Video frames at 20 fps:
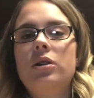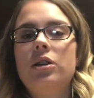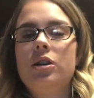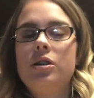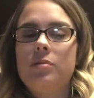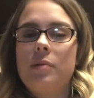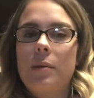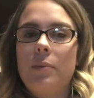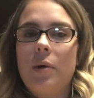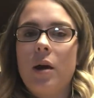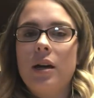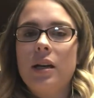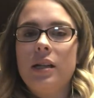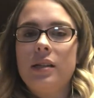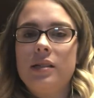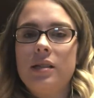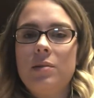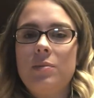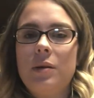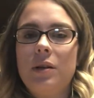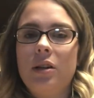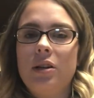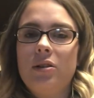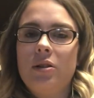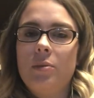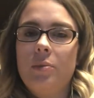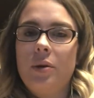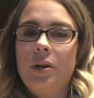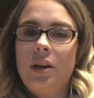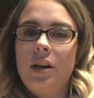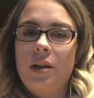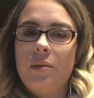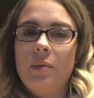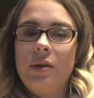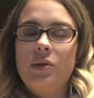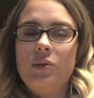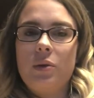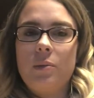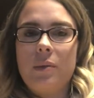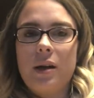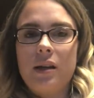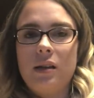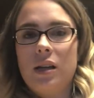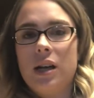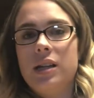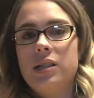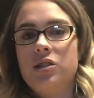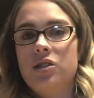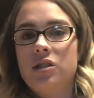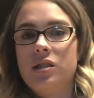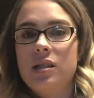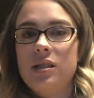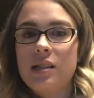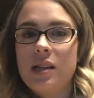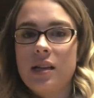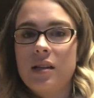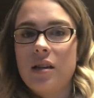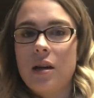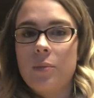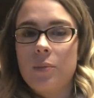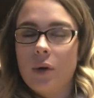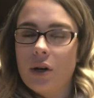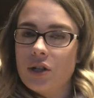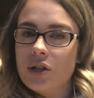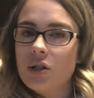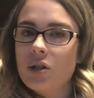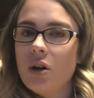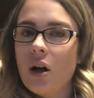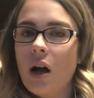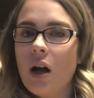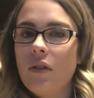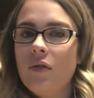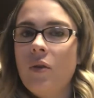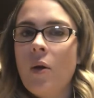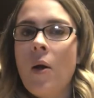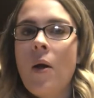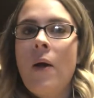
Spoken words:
use my pregnancy pillow to put it in between my legs just to take that pressure off.